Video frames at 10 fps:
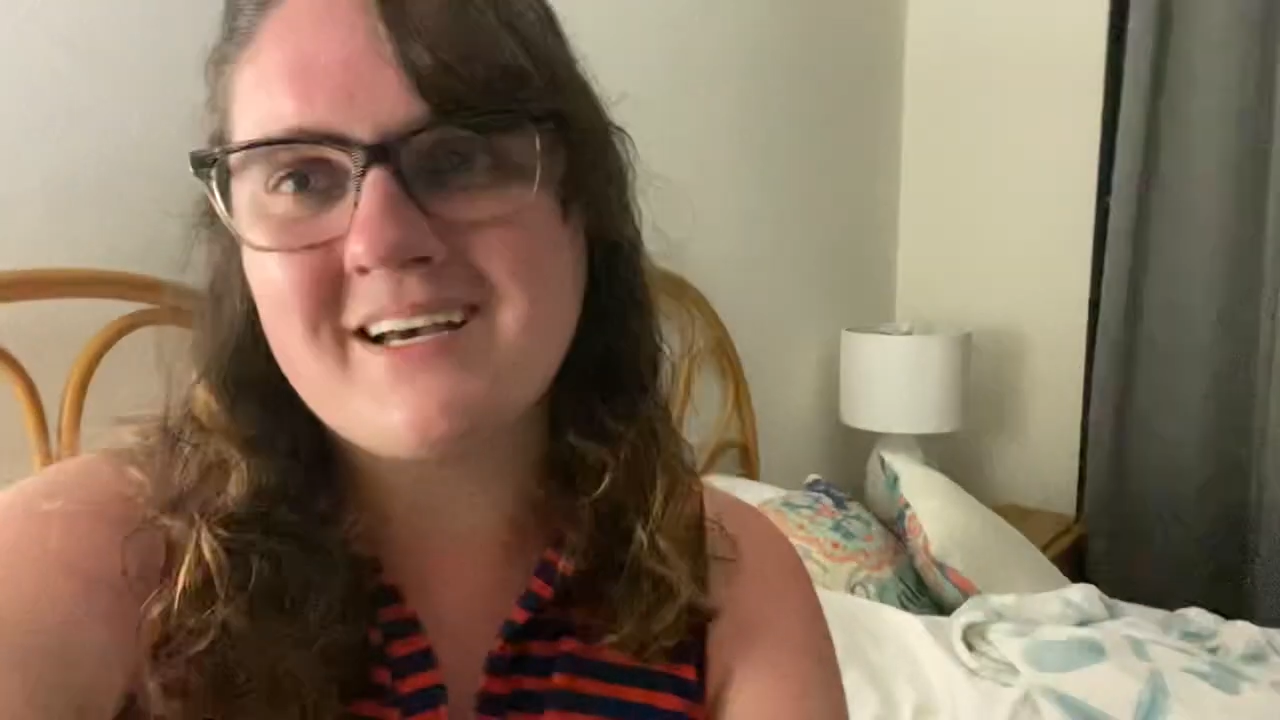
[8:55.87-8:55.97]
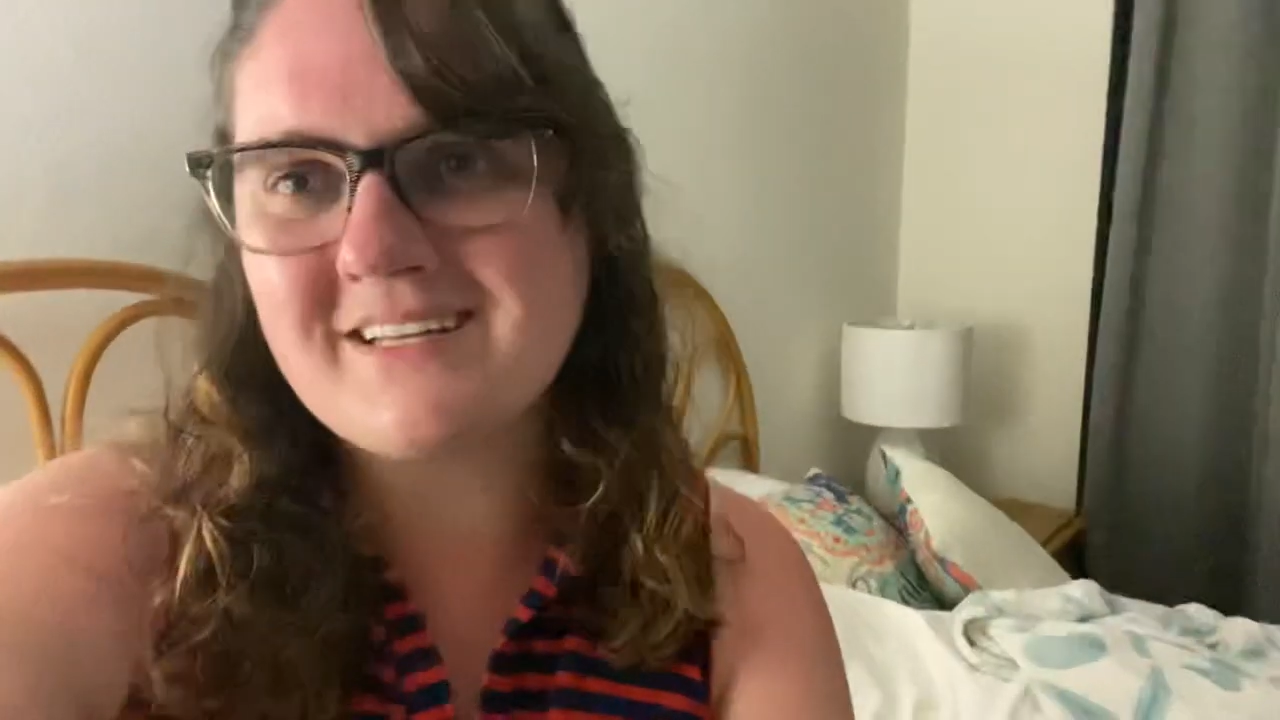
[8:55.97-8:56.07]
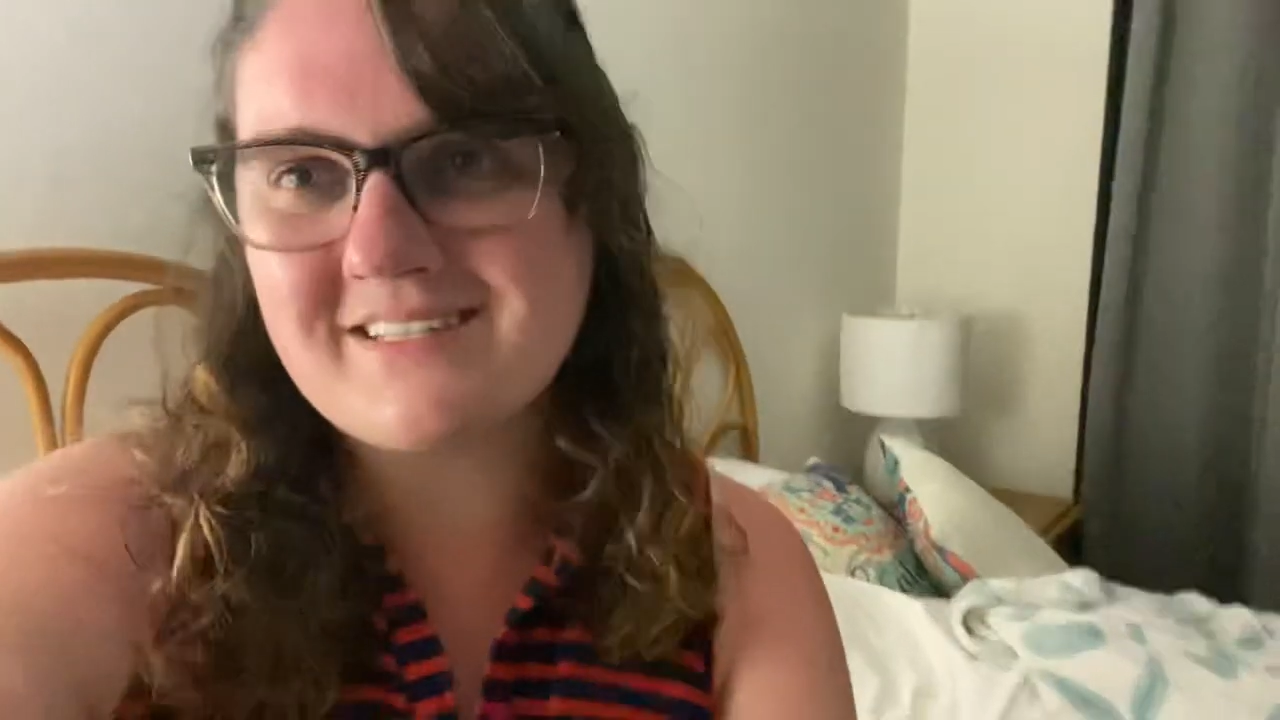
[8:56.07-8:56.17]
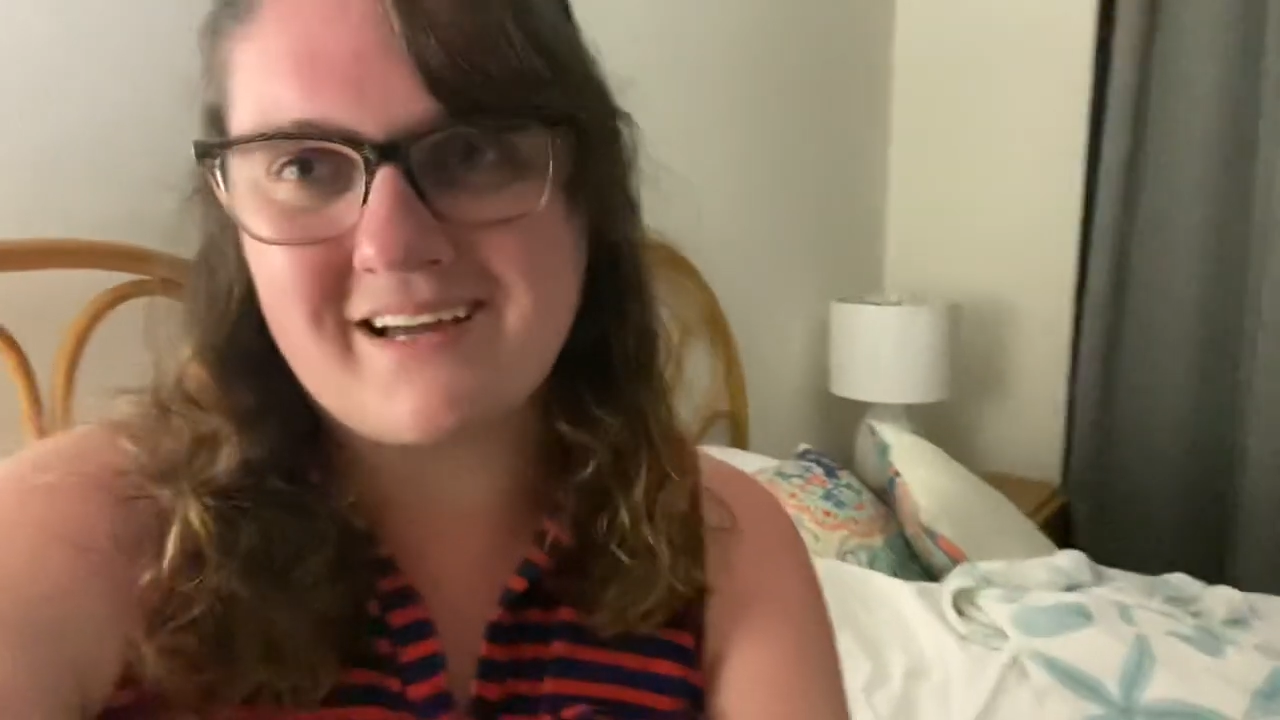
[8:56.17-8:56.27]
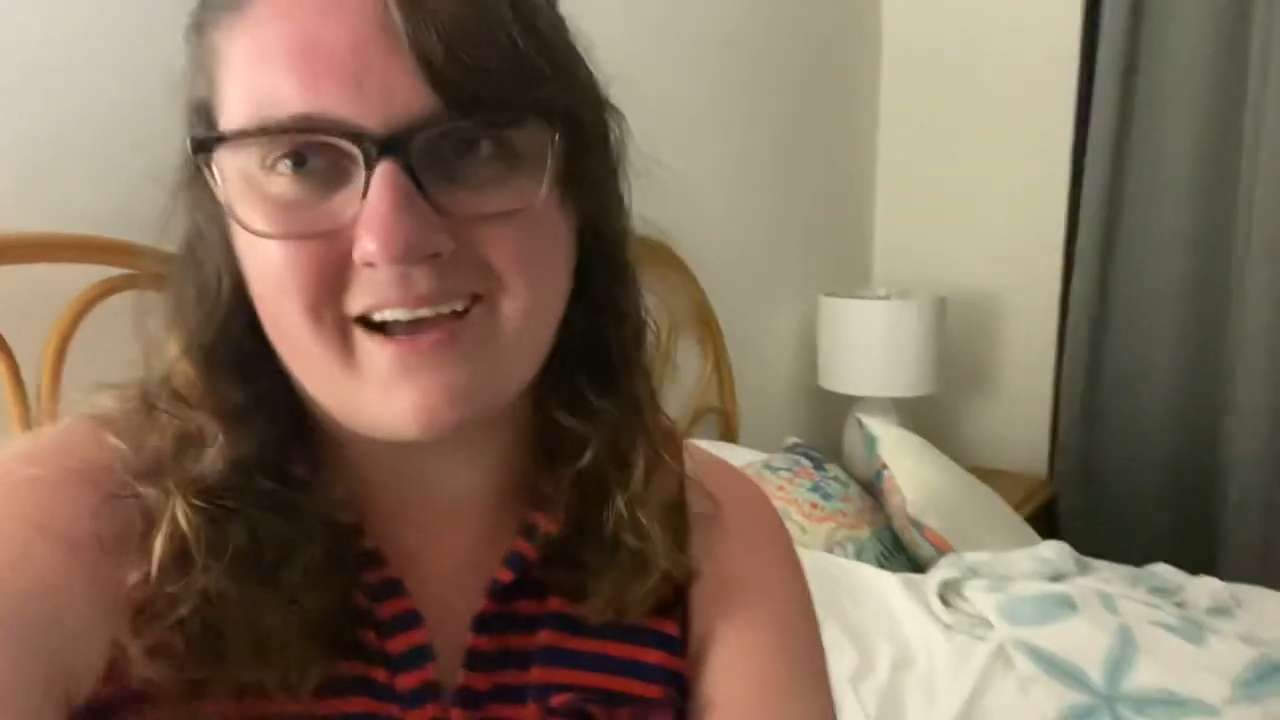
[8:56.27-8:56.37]

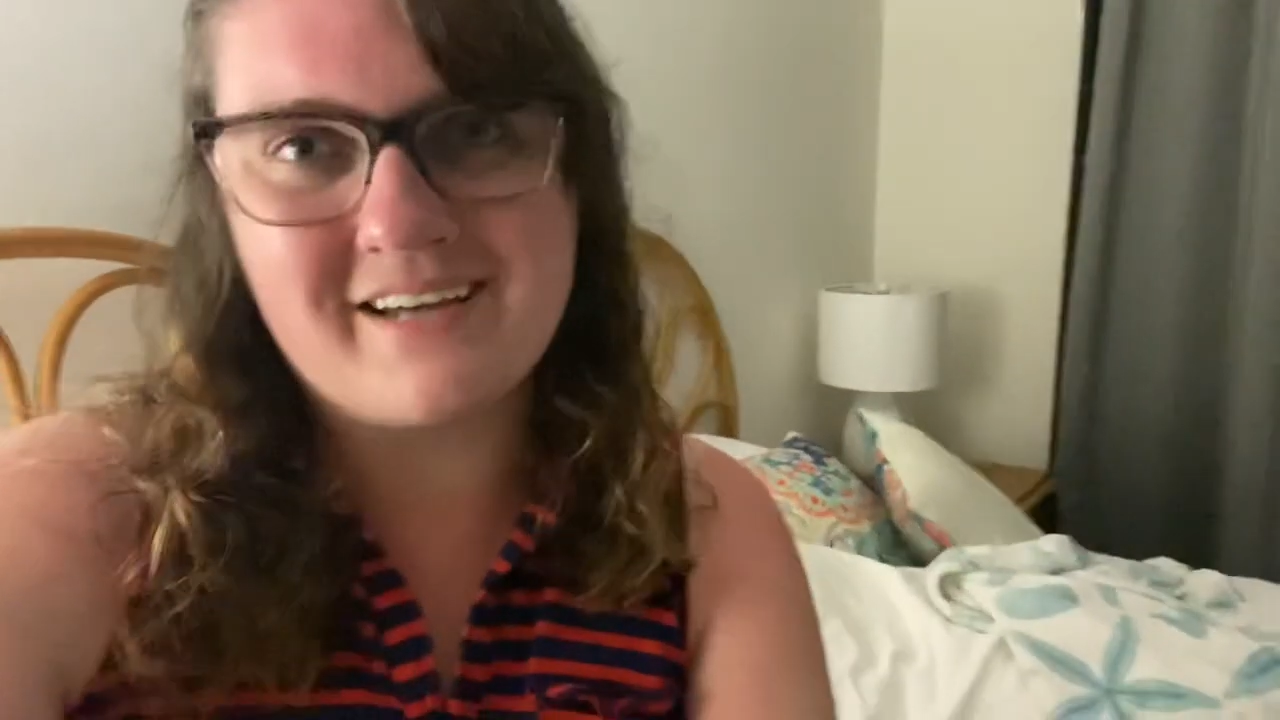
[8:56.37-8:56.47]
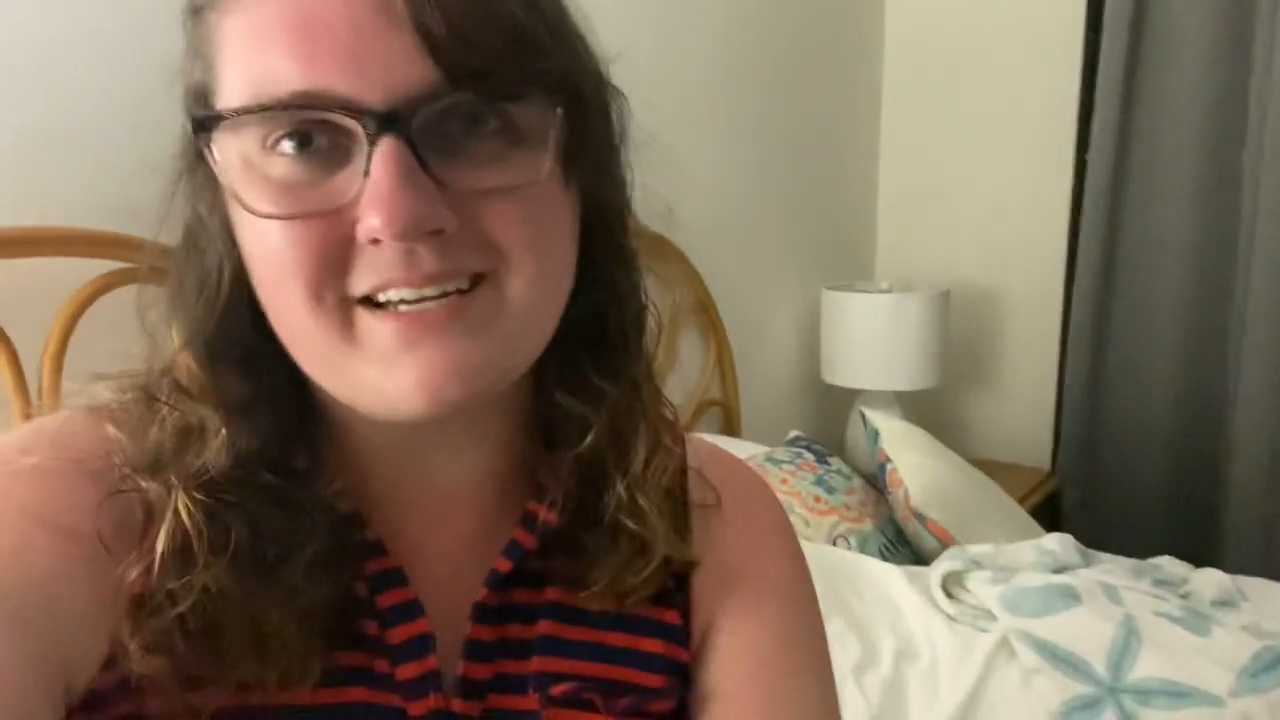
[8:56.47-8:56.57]
it's not.